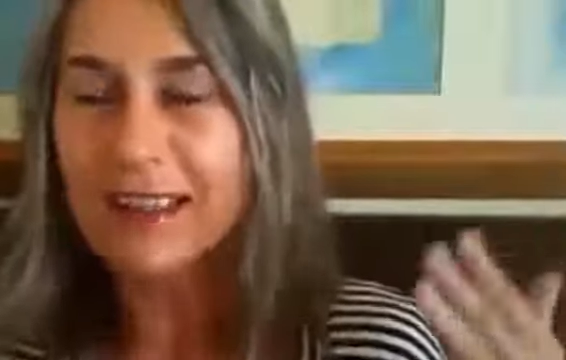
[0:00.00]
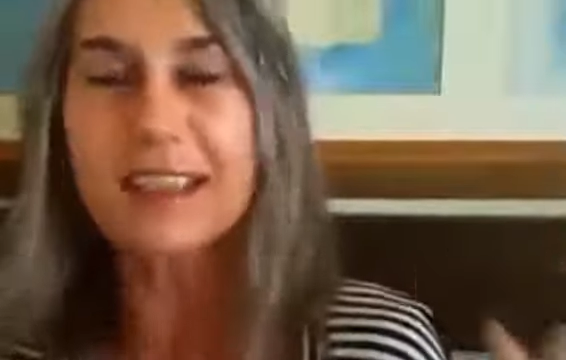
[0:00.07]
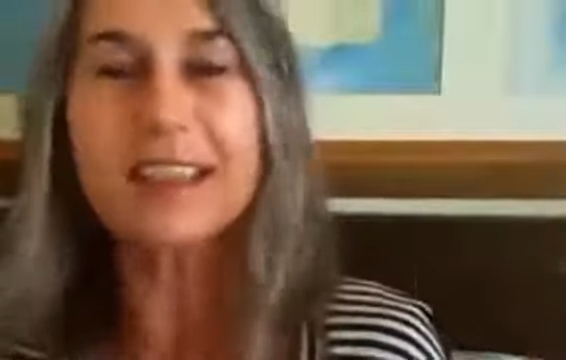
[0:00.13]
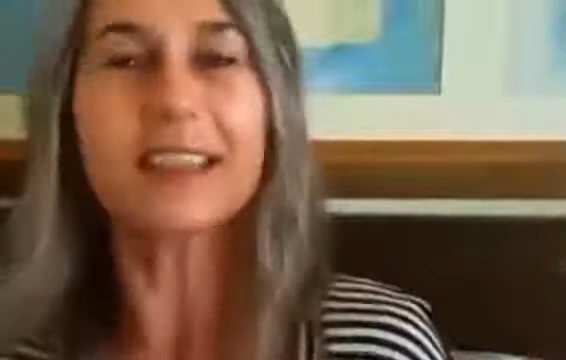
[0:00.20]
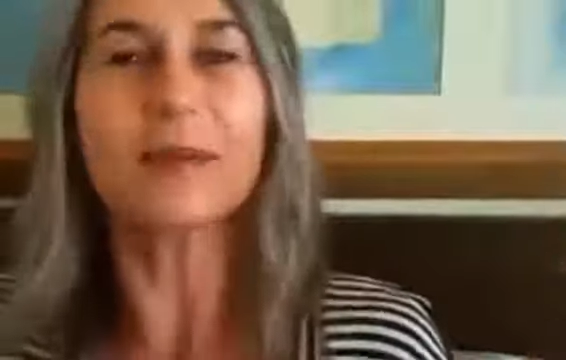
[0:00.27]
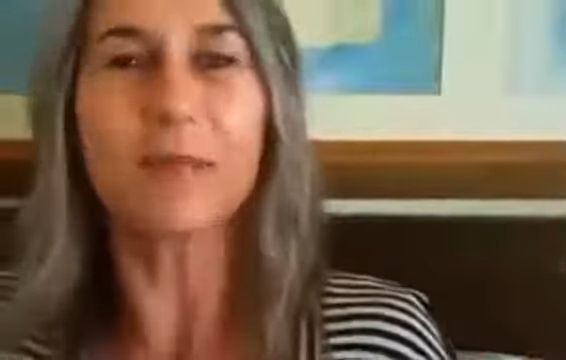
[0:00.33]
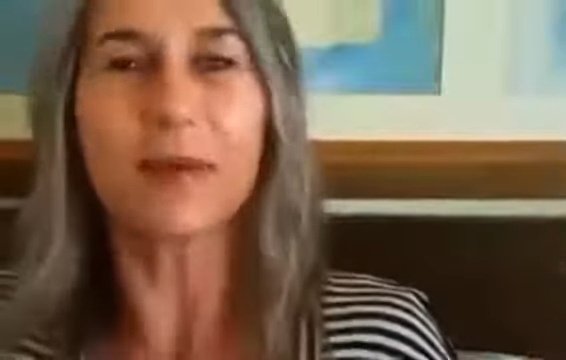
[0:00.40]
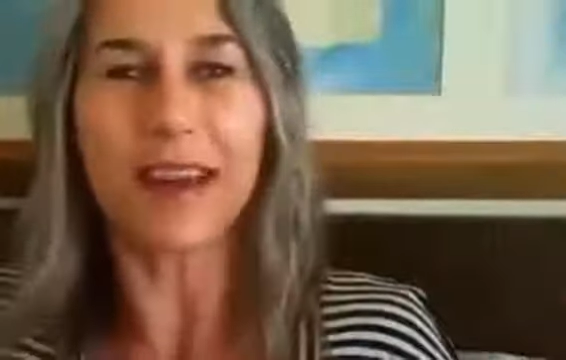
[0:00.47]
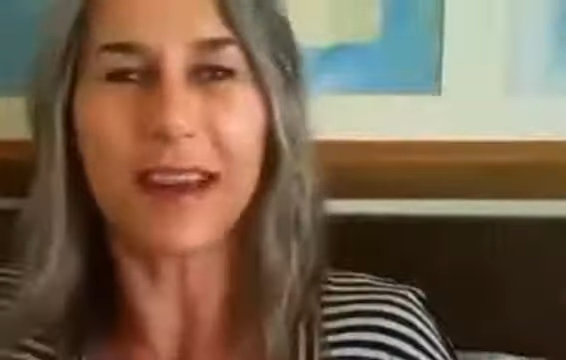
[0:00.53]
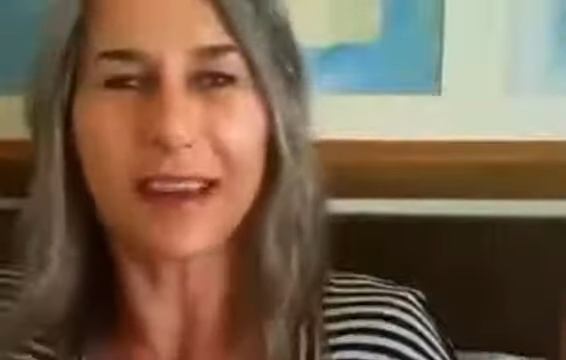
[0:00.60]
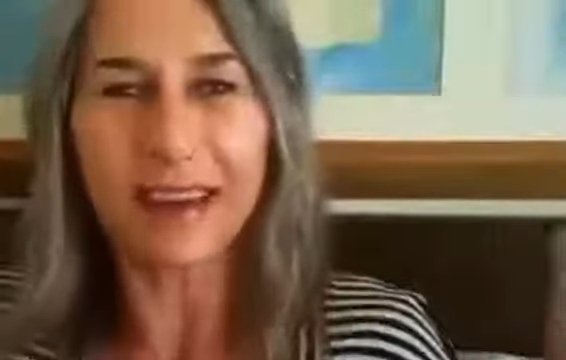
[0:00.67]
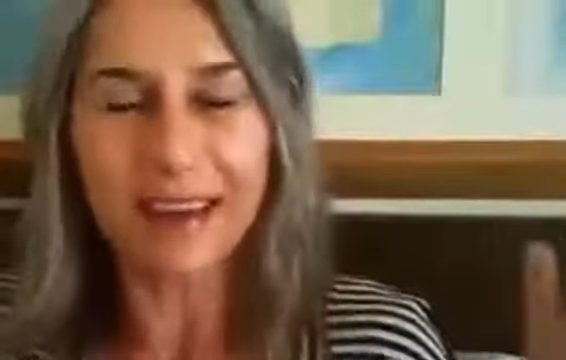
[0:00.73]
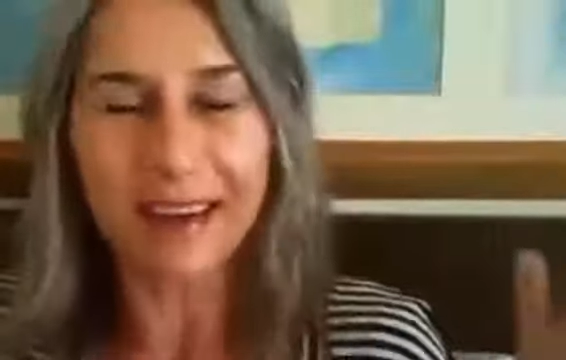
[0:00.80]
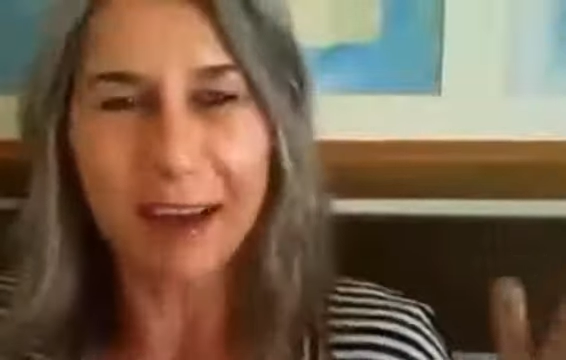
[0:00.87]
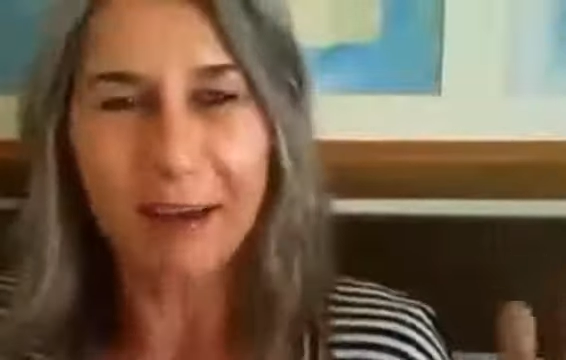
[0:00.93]

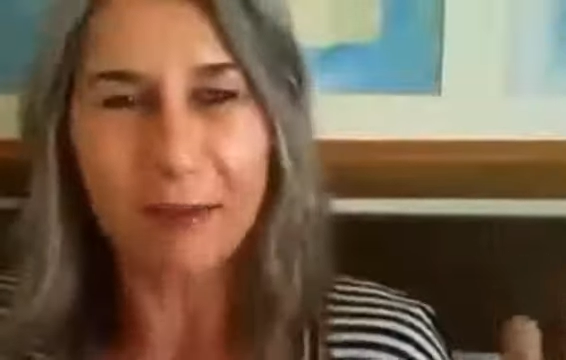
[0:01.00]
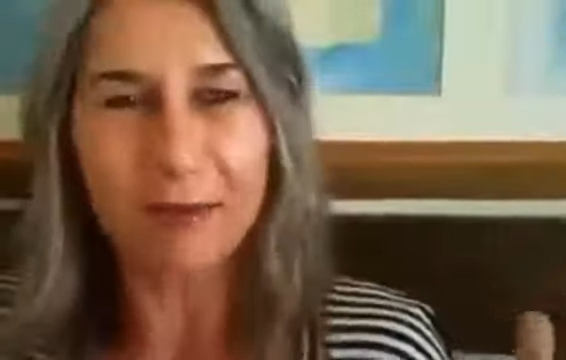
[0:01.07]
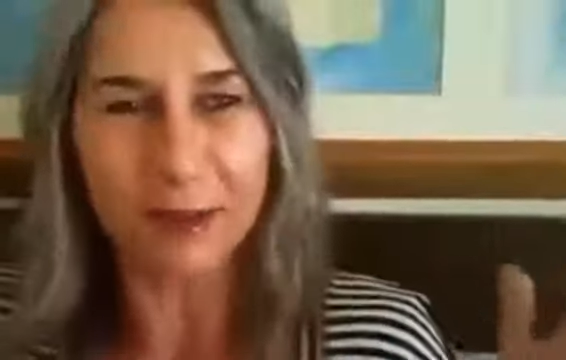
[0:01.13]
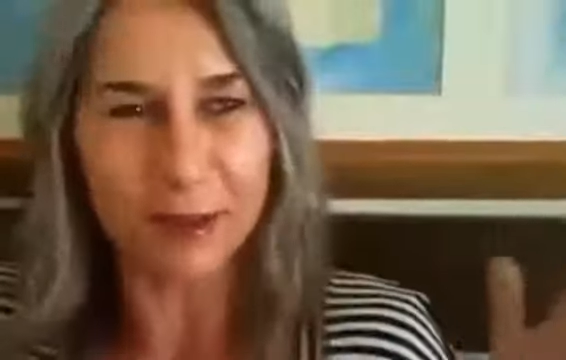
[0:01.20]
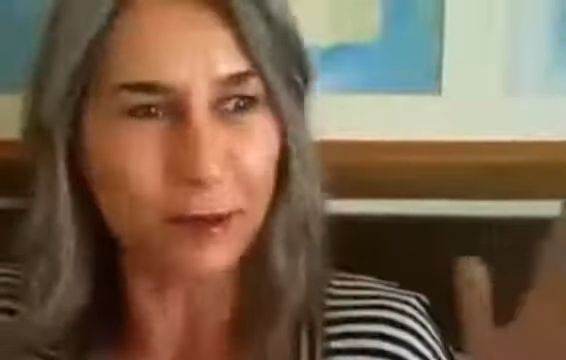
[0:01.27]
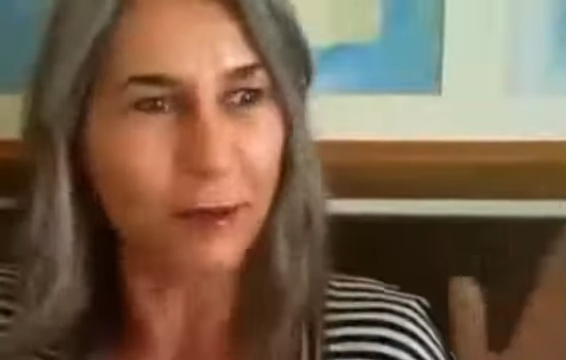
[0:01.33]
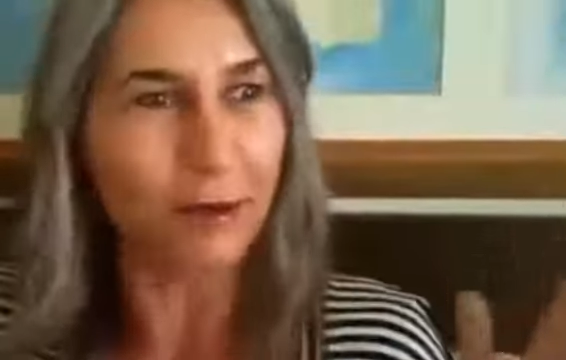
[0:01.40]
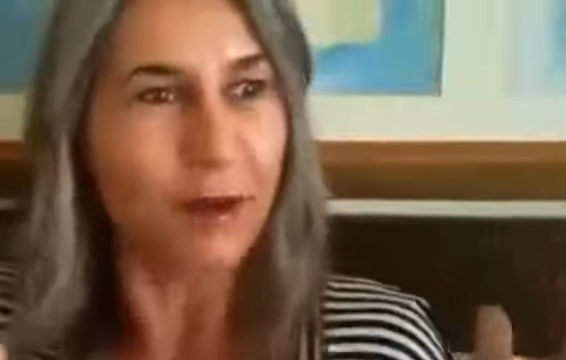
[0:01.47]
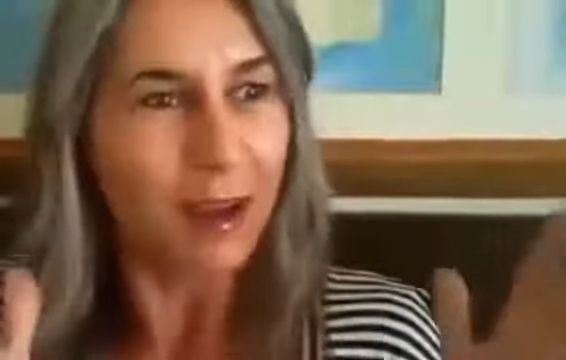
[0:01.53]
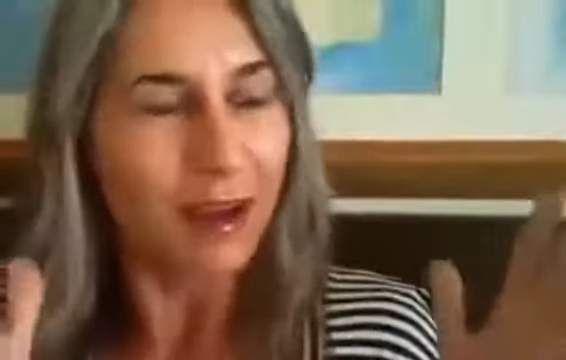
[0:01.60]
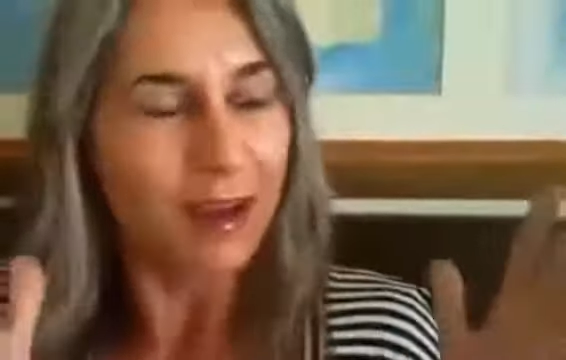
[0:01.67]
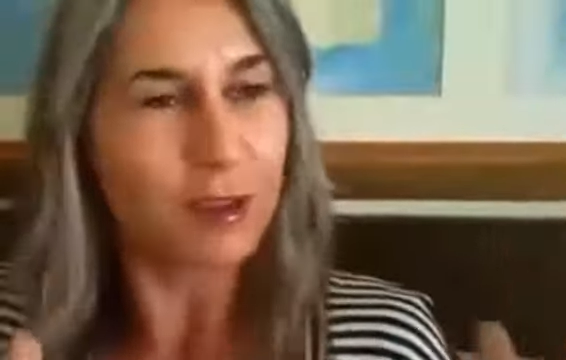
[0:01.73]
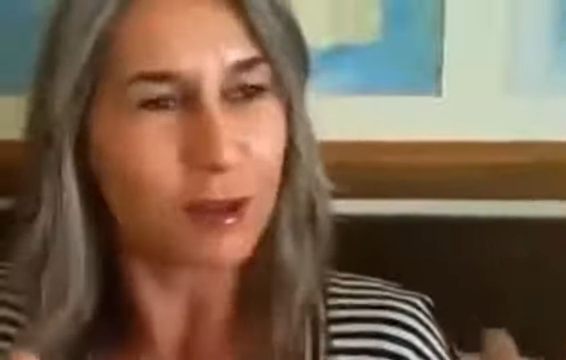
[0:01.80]
disciplined enough to